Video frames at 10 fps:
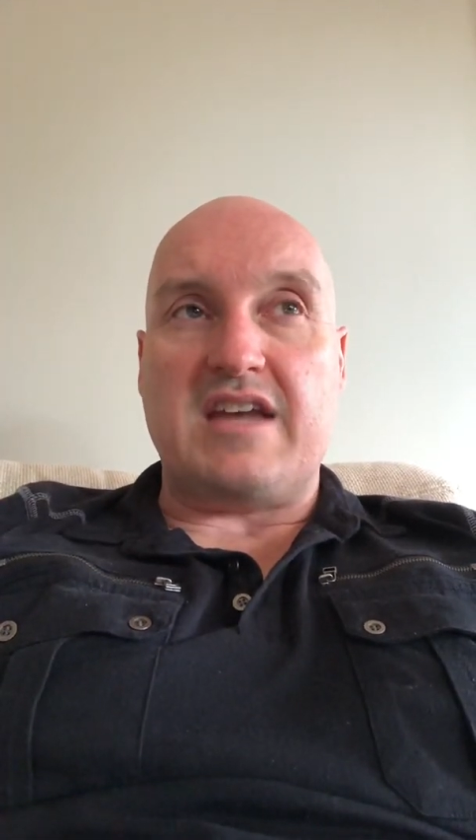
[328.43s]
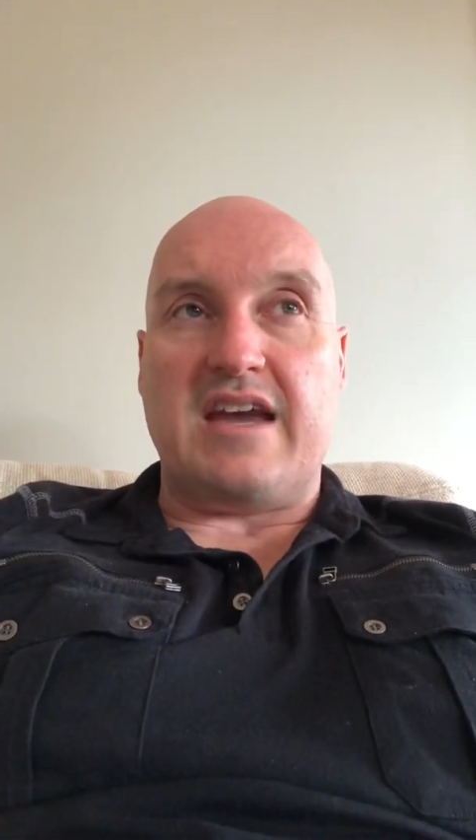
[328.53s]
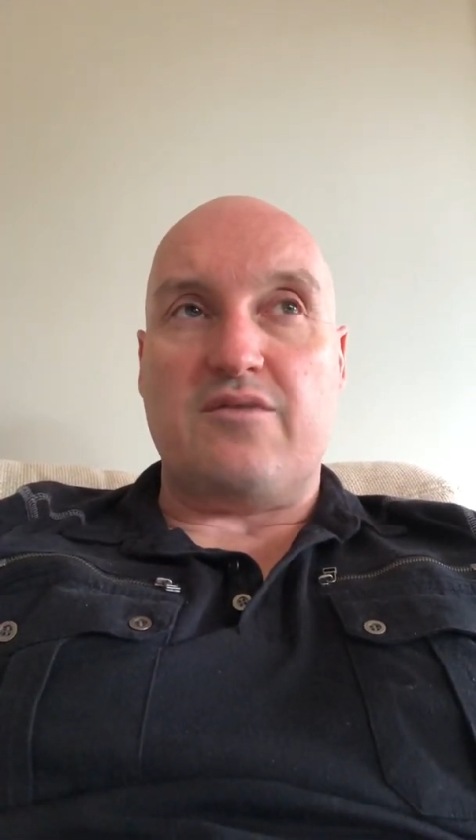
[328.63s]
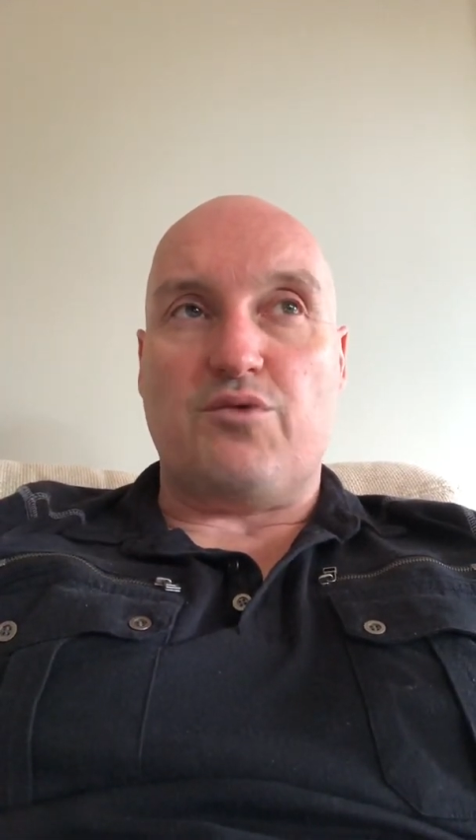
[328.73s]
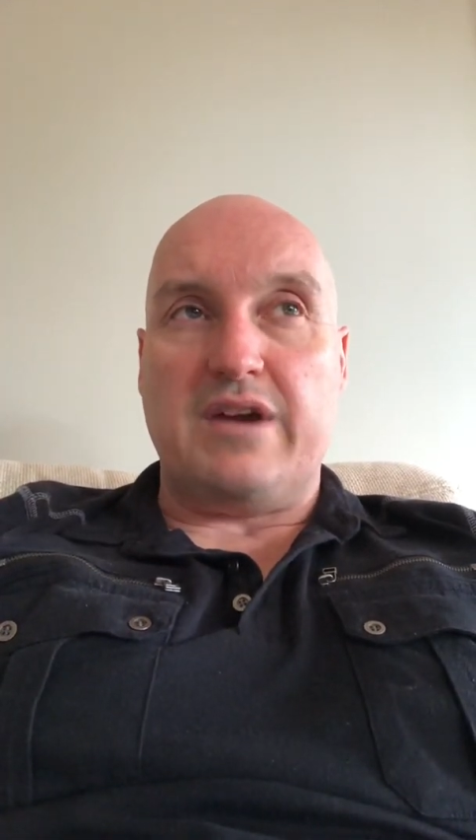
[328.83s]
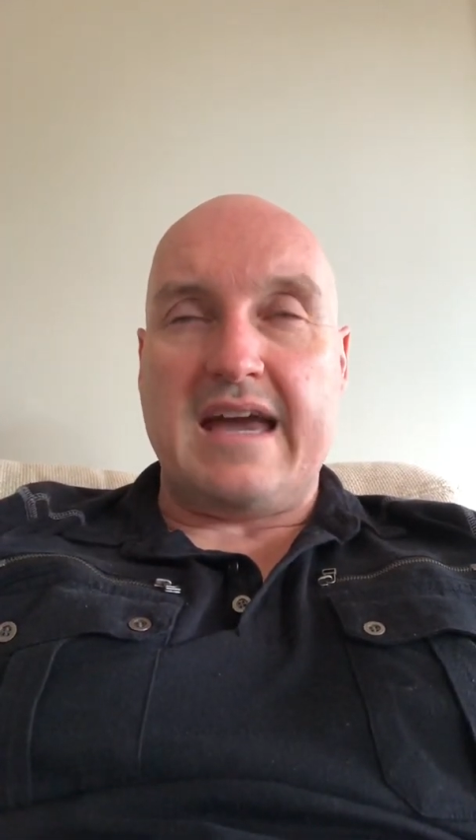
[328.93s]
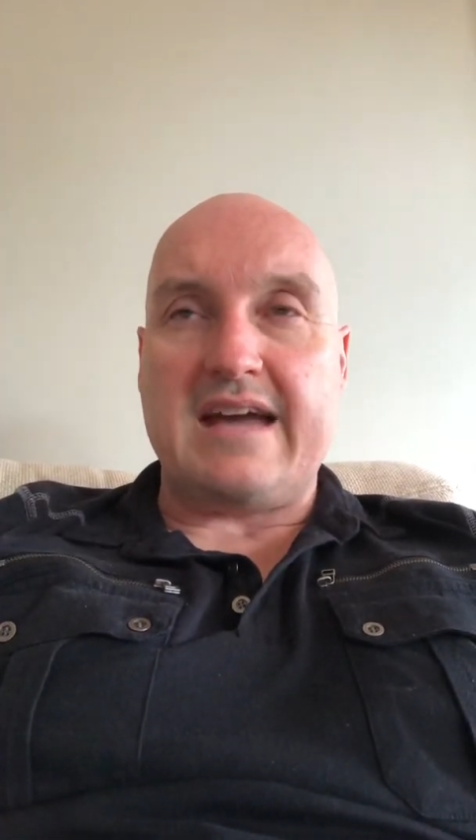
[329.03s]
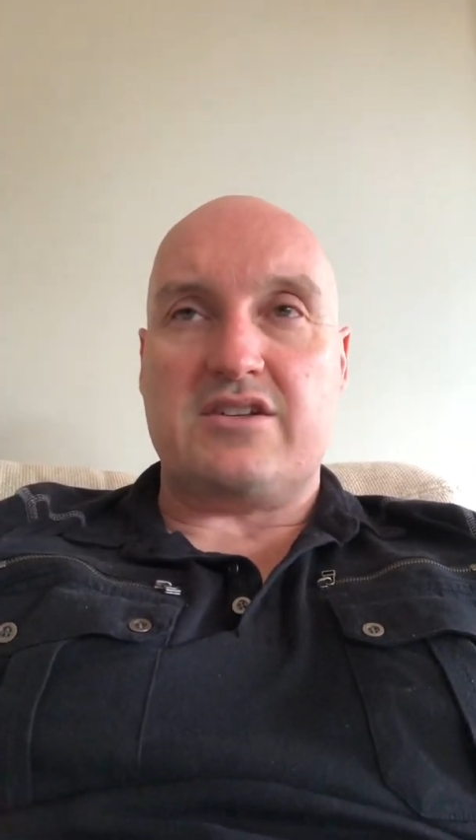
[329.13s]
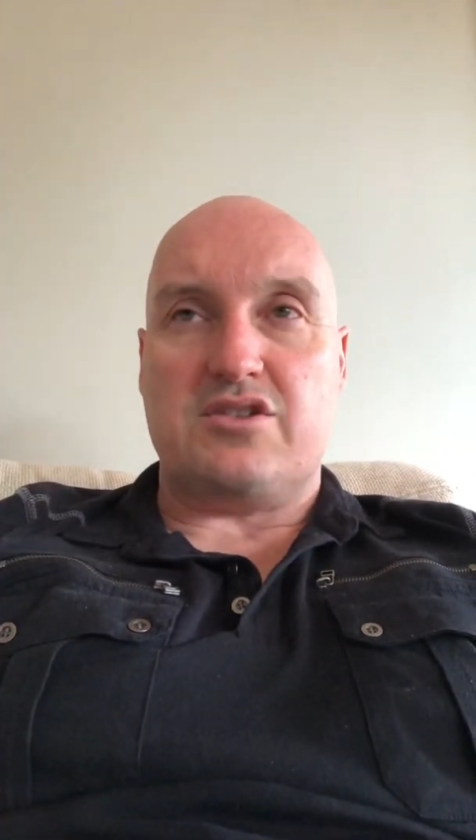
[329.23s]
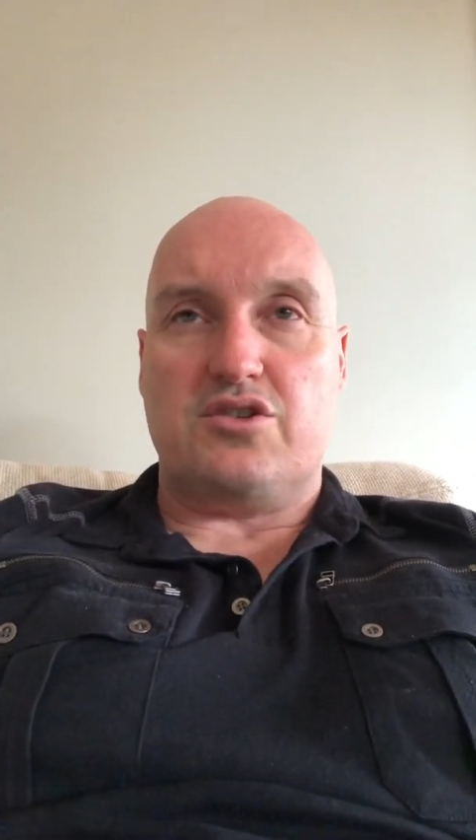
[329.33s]
and
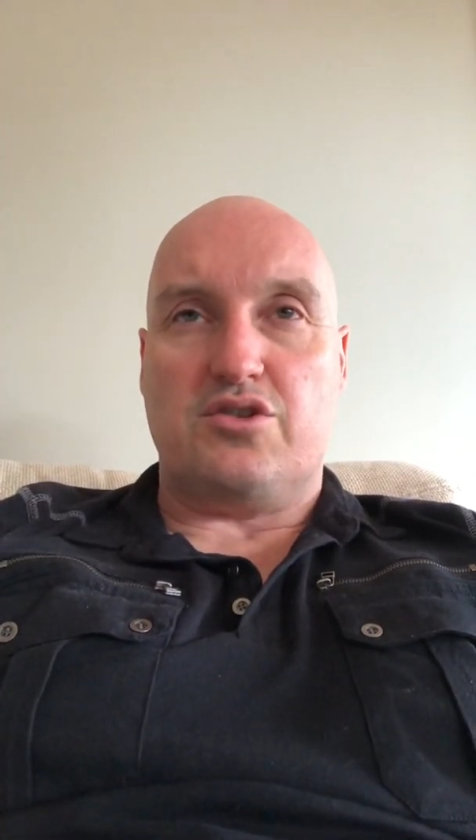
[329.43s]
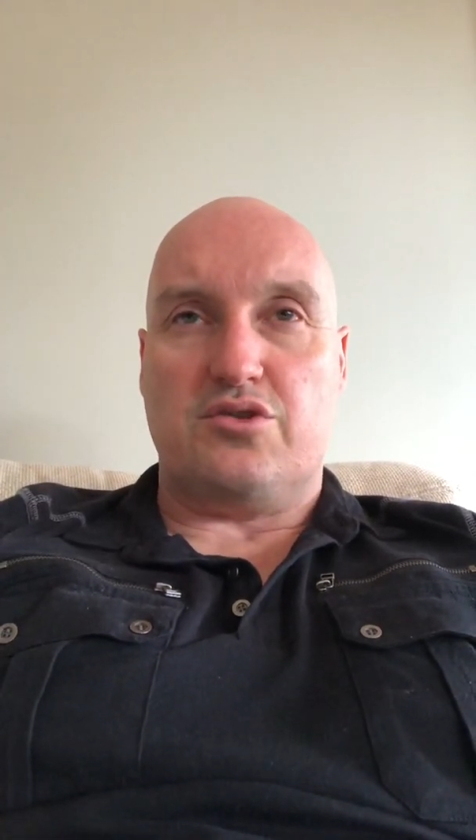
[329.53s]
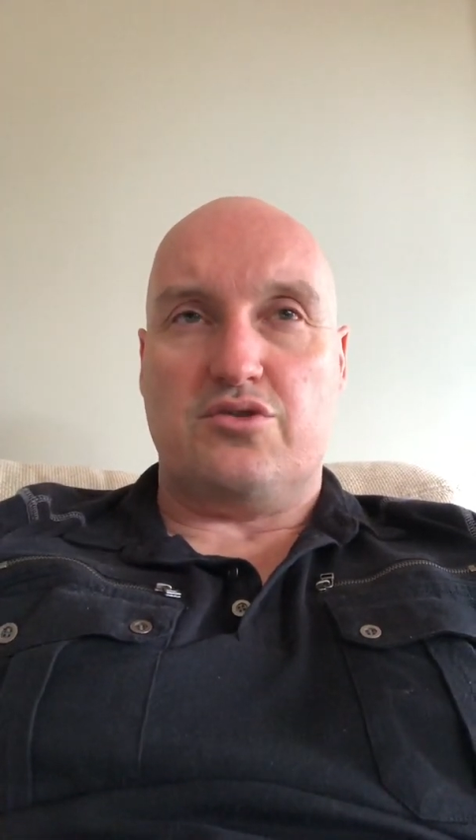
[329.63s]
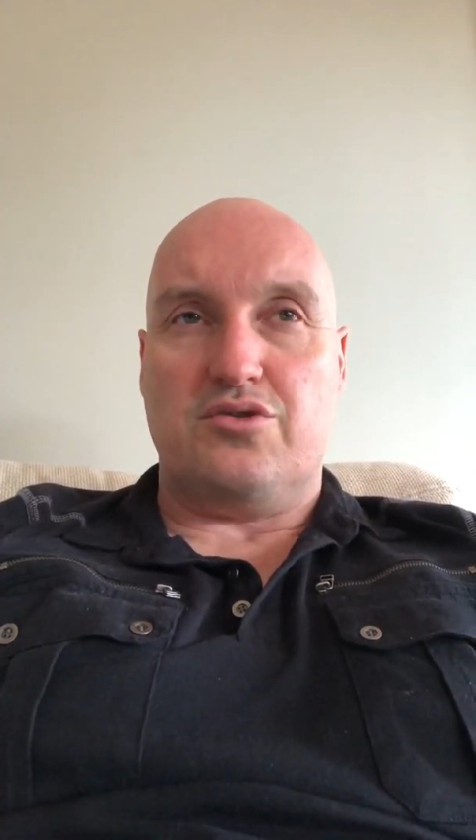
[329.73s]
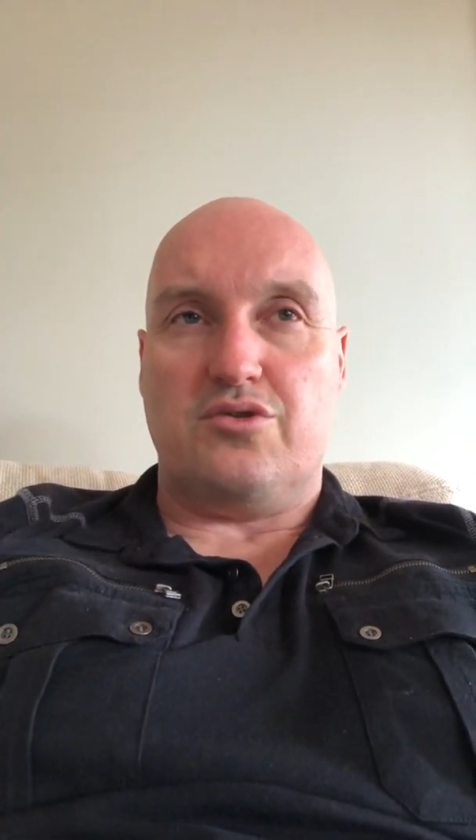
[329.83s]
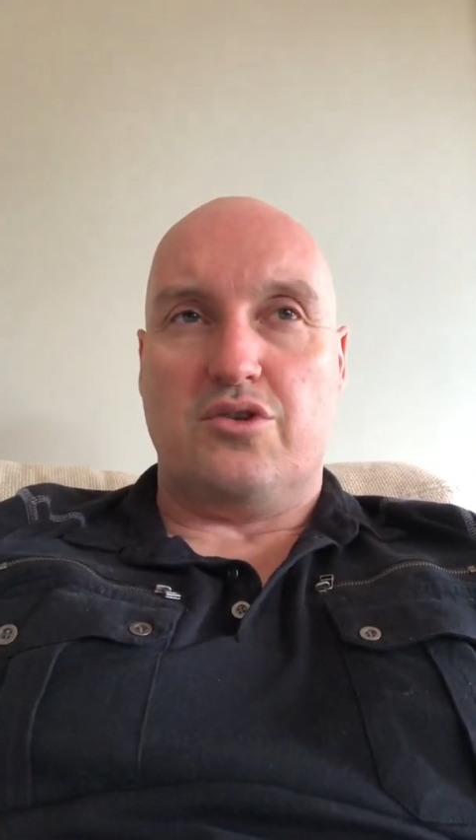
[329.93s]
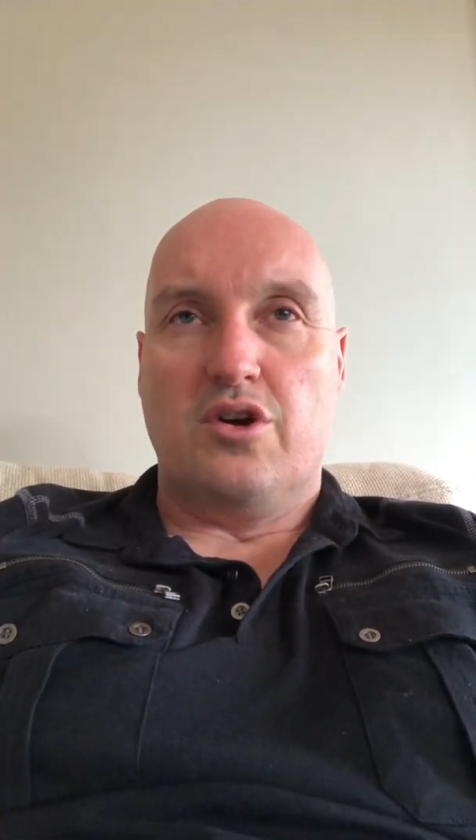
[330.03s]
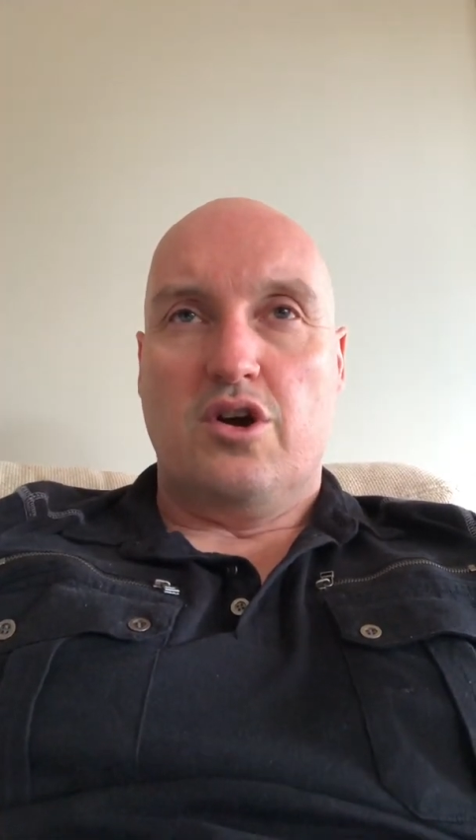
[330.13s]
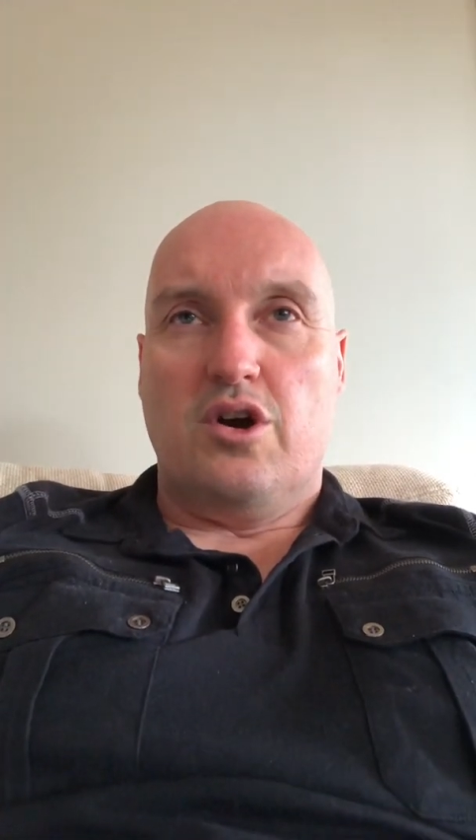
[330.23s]
react to